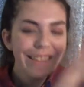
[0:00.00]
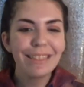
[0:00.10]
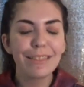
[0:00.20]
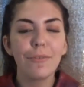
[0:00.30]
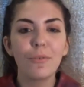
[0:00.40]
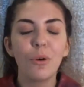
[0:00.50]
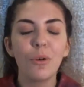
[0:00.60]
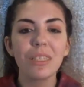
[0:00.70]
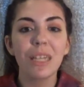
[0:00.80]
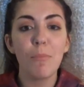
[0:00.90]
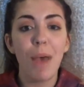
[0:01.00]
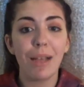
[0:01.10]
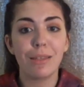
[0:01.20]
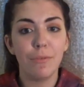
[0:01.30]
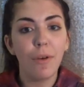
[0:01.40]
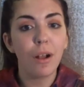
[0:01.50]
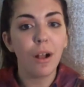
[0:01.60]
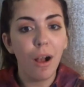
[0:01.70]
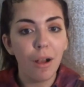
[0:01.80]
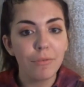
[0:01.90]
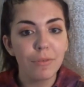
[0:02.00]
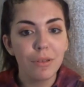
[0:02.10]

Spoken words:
So of course I backed the fuck off.